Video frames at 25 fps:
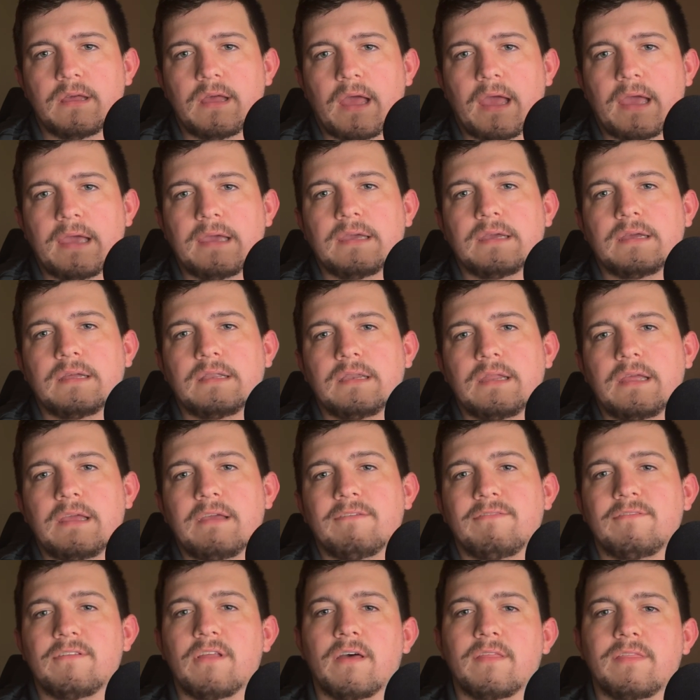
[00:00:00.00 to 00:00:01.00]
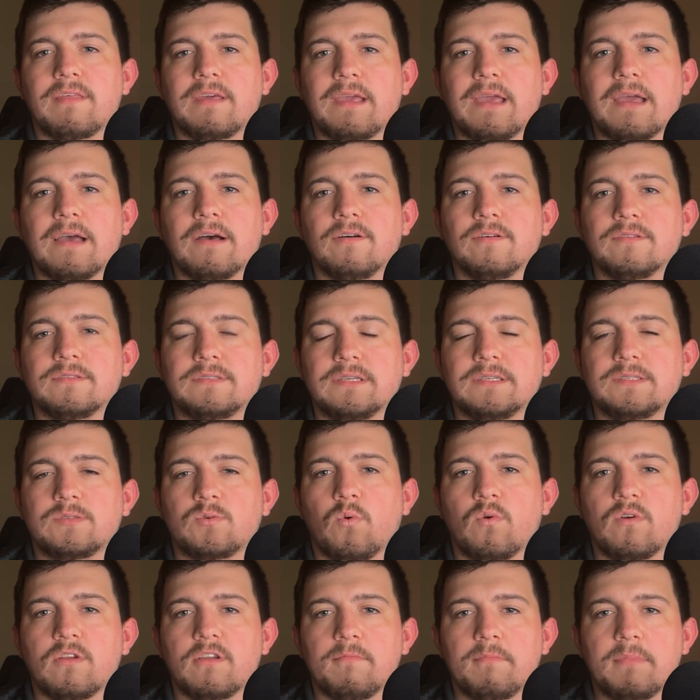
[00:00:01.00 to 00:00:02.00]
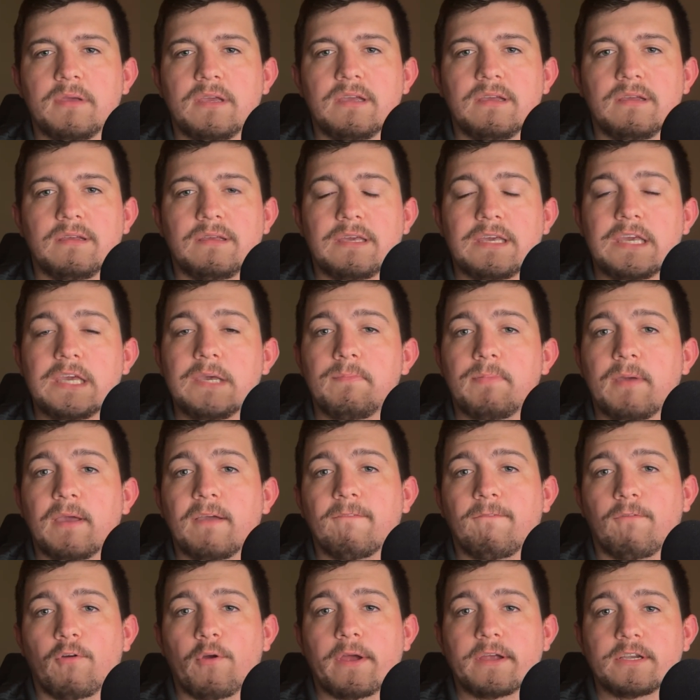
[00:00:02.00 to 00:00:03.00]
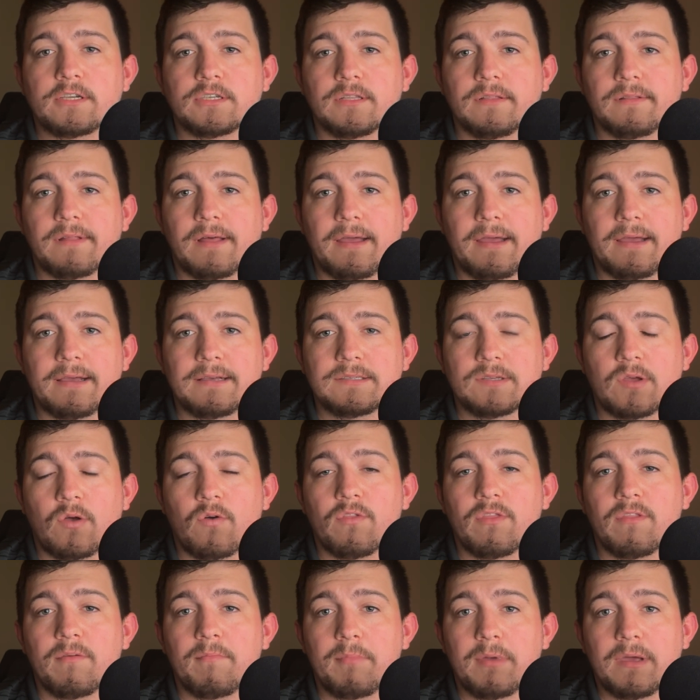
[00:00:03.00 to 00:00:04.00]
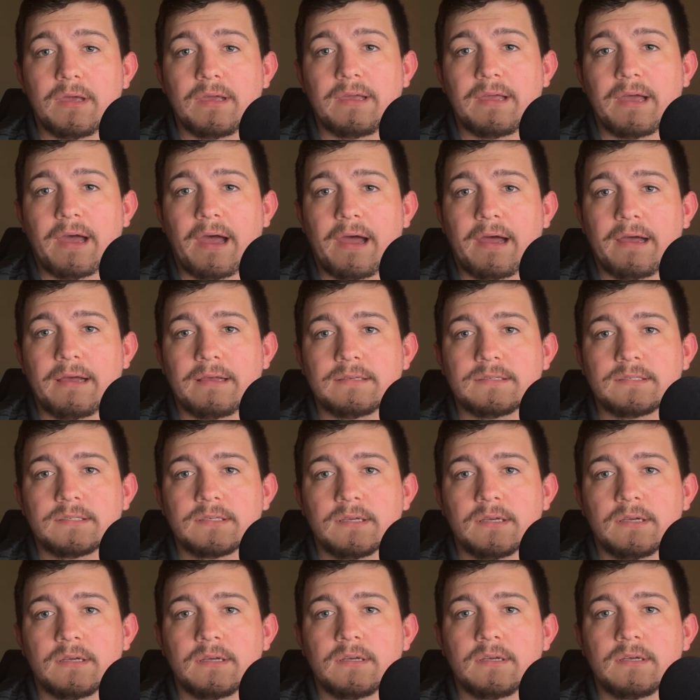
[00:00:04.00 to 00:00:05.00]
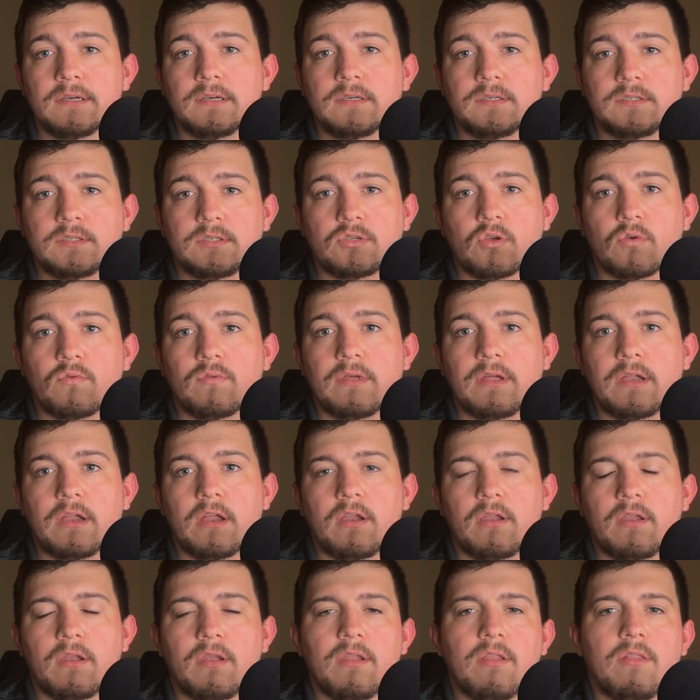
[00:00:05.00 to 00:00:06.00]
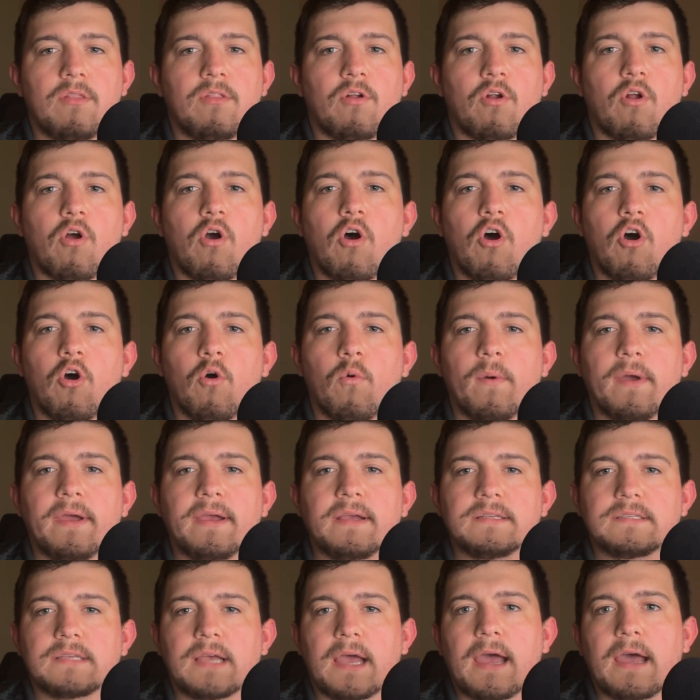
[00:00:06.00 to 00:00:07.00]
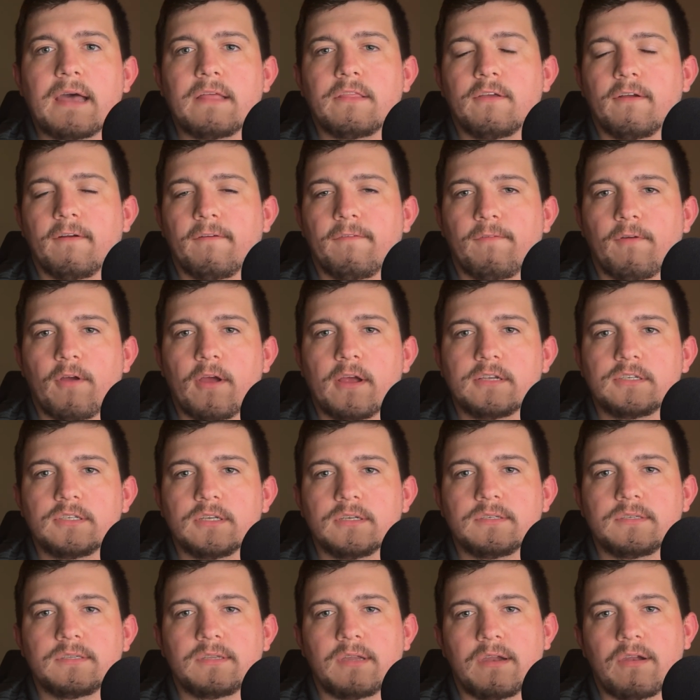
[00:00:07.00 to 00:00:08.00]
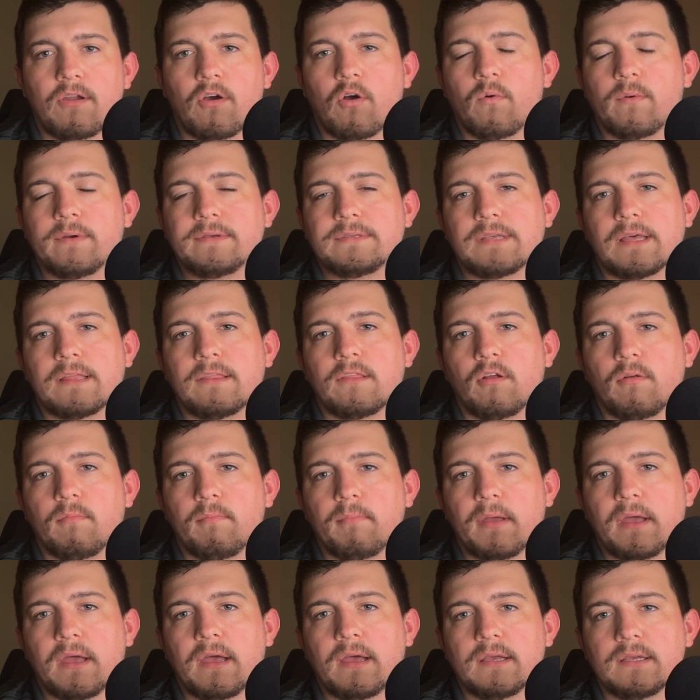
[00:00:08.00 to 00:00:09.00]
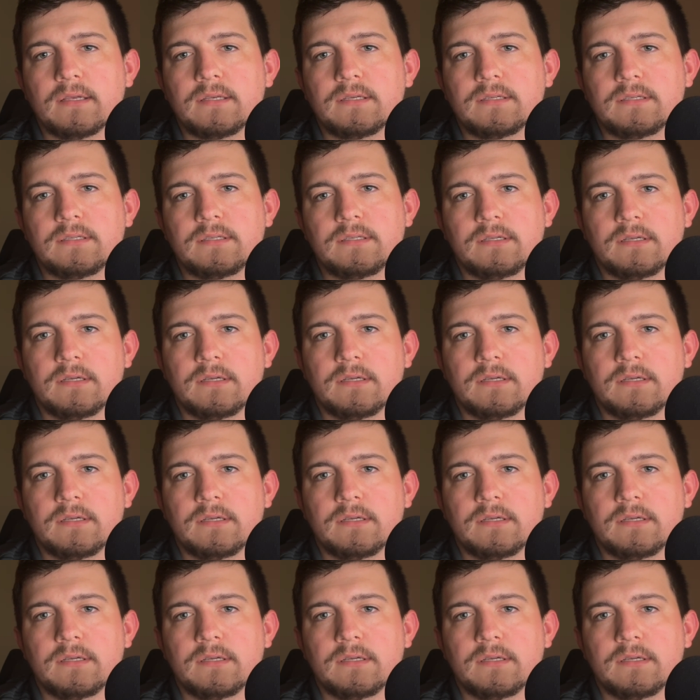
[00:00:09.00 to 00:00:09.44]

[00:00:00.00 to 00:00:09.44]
And if nothing else, it's going to be keeping fresh legs on the big guys so that they're always at their freshest and always at their best